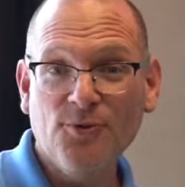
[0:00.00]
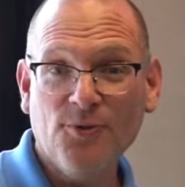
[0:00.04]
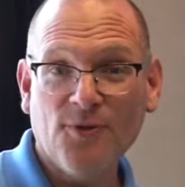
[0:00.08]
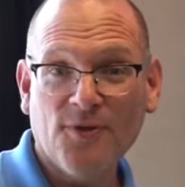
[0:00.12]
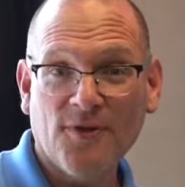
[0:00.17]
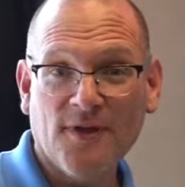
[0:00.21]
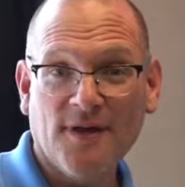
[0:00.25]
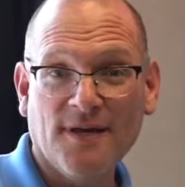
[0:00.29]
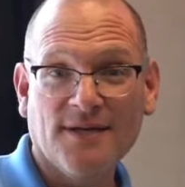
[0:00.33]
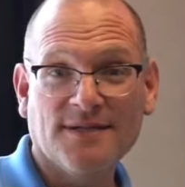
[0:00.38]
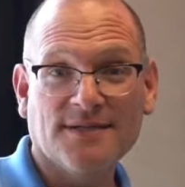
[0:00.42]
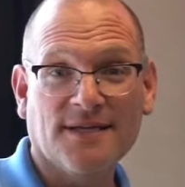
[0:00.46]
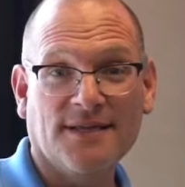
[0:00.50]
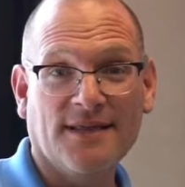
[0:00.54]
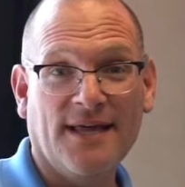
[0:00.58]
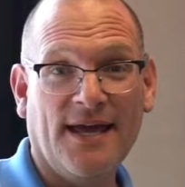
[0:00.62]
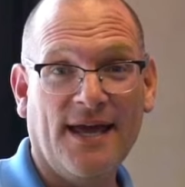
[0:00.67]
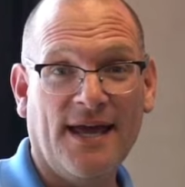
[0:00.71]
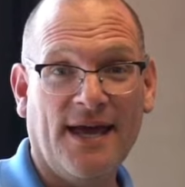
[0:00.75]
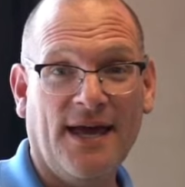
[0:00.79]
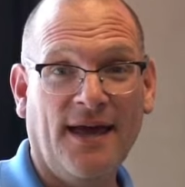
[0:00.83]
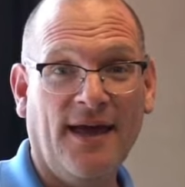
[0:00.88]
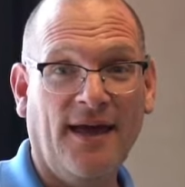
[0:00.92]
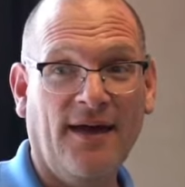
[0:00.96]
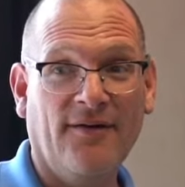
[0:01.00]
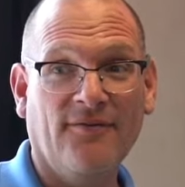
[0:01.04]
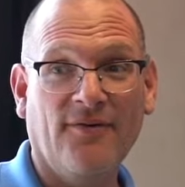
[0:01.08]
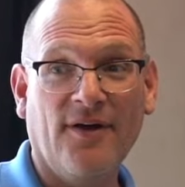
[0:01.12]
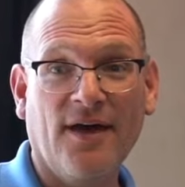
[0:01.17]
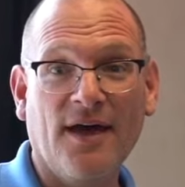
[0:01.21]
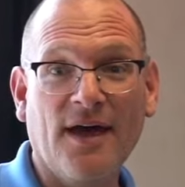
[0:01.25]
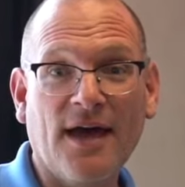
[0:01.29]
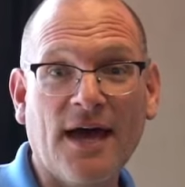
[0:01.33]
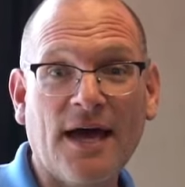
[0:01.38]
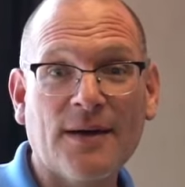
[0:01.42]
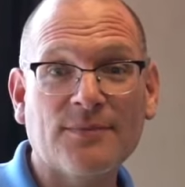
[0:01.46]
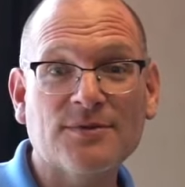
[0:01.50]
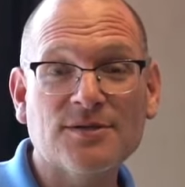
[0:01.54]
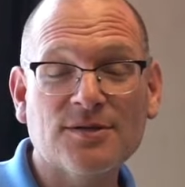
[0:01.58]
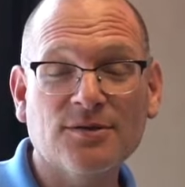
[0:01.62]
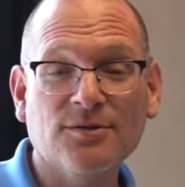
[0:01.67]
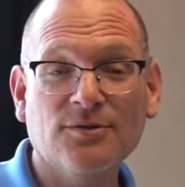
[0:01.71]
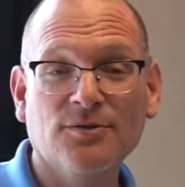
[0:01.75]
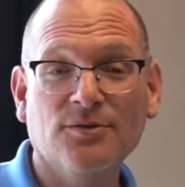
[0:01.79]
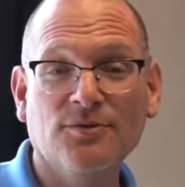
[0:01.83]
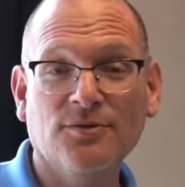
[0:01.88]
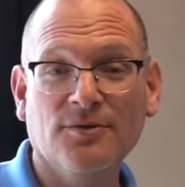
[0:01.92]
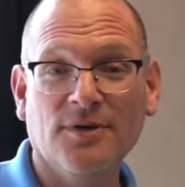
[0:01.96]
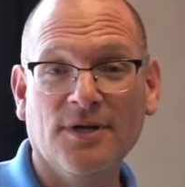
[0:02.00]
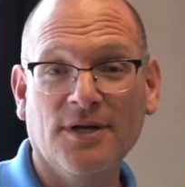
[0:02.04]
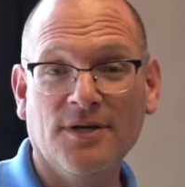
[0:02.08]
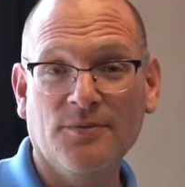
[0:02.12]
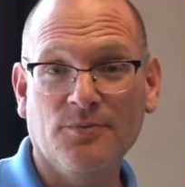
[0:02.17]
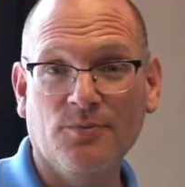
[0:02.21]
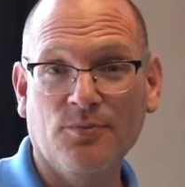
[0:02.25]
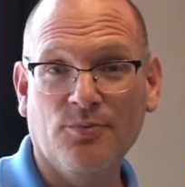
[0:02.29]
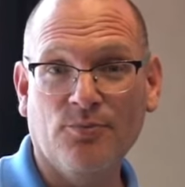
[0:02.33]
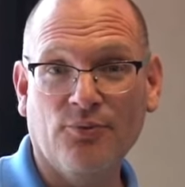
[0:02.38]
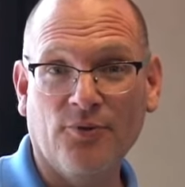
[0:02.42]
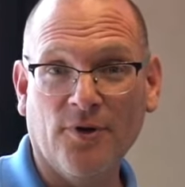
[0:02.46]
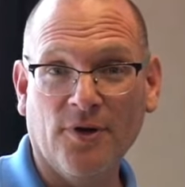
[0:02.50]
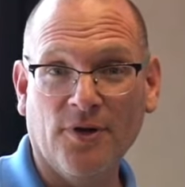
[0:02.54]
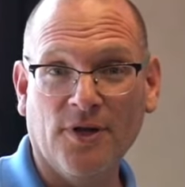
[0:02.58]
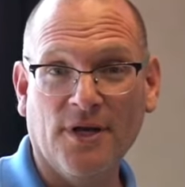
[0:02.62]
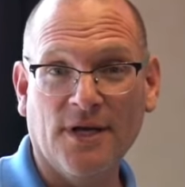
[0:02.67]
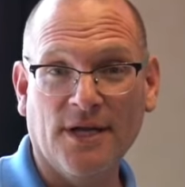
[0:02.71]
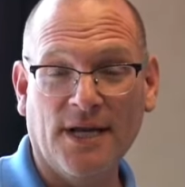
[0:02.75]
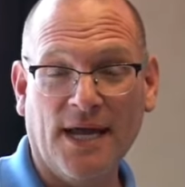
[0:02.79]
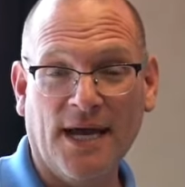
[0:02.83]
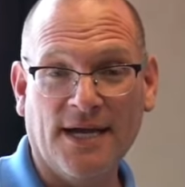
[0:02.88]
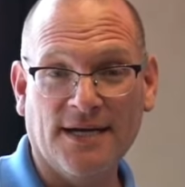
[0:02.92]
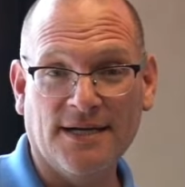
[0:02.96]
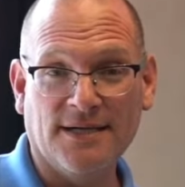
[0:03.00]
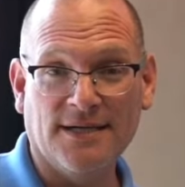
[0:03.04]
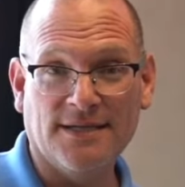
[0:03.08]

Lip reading: things that they have absolutely brilliant and a